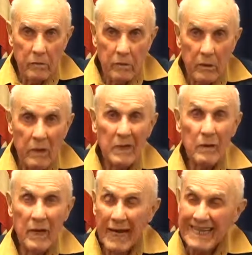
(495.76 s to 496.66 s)
to
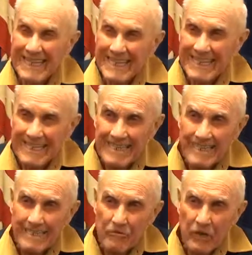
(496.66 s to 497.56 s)

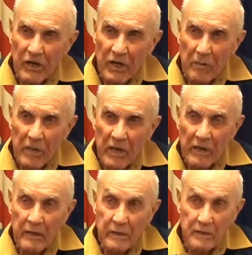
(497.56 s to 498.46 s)
existence, really,
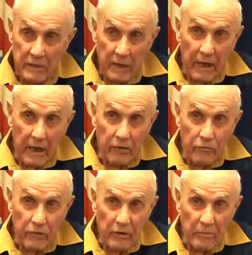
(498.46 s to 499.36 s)
in
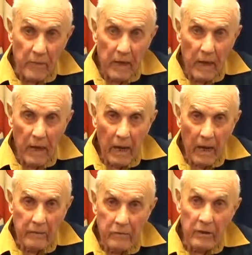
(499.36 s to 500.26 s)
psychiatry,
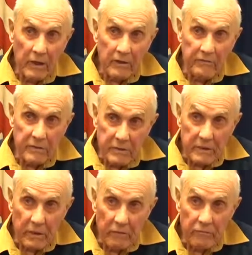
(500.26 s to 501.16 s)
and to life
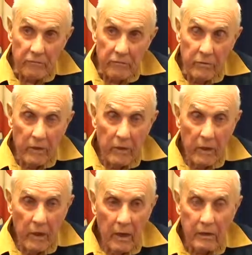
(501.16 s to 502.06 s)
itself.
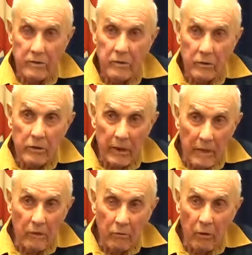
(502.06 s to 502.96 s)
And so you
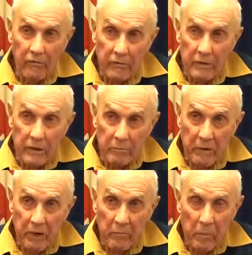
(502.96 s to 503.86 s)
can go off the
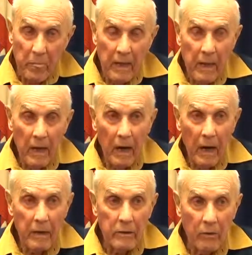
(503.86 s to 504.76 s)
deep end.
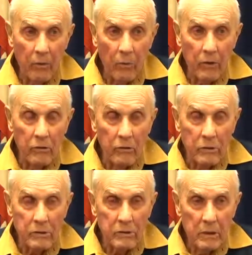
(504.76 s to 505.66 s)
I know one who
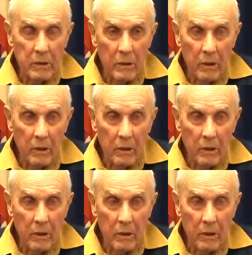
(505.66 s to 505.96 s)
was,